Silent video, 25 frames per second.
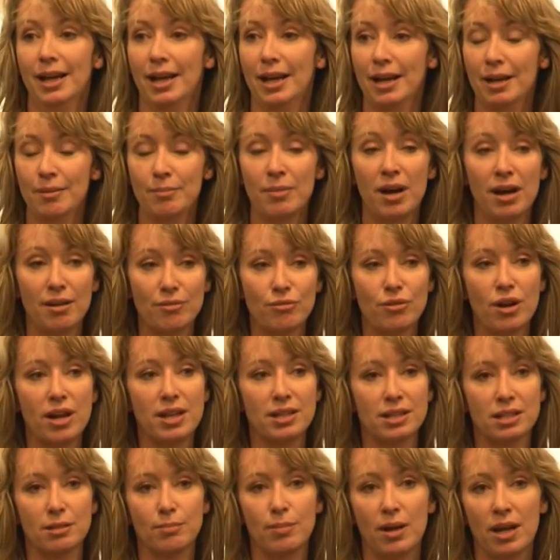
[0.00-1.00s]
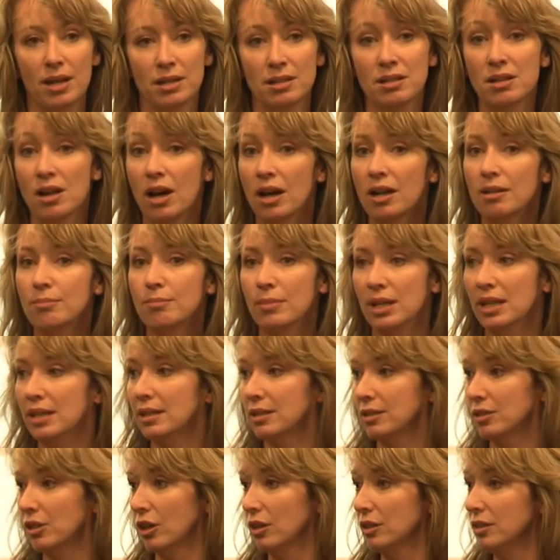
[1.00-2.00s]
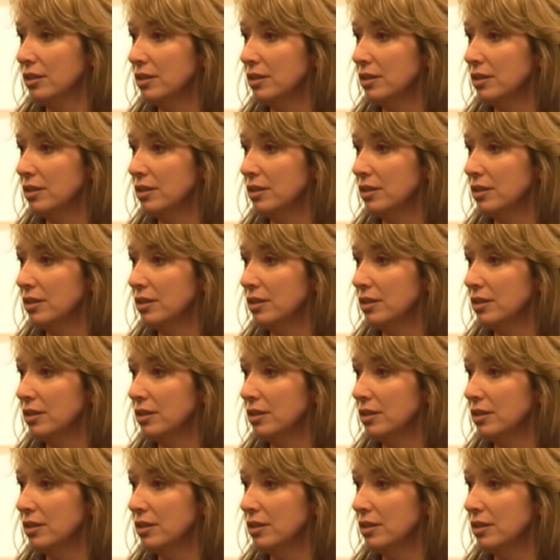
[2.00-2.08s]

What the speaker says: I've raised about $9 million